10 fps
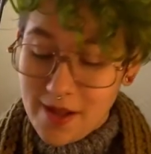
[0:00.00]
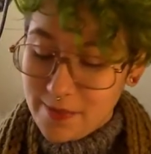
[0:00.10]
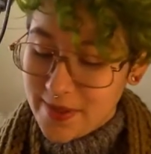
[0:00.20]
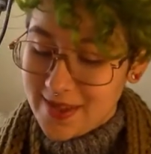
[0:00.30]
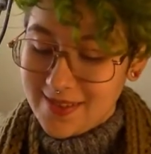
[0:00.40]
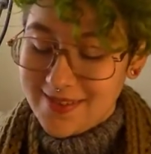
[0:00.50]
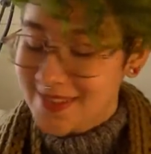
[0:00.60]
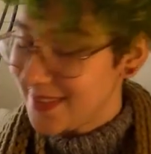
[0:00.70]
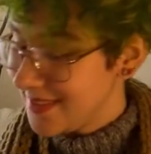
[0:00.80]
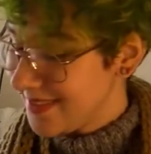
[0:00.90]
up, and
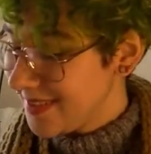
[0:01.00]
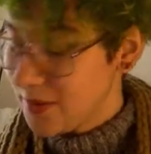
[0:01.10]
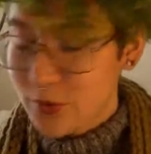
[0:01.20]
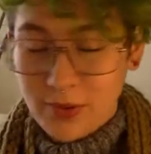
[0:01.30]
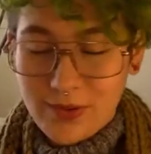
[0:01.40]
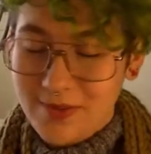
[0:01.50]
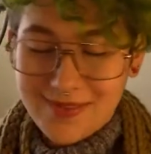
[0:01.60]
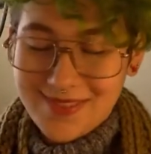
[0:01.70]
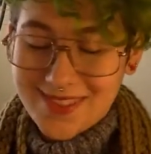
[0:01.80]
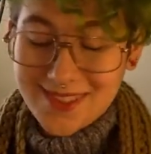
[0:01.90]
it's
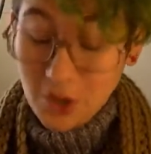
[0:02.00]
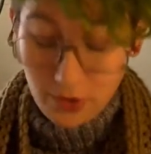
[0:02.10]
so